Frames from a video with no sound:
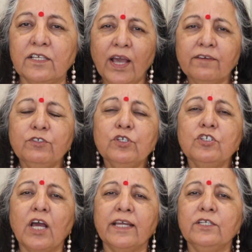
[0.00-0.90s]
You have to
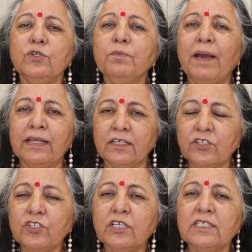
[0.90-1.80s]
try to
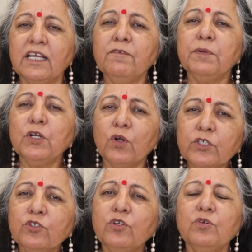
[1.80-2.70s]
balance yourself, but
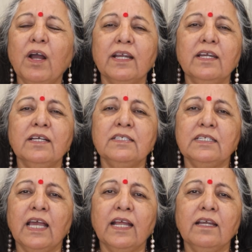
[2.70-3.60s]
also to
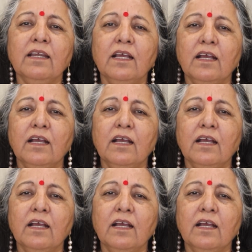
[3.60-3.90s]
understand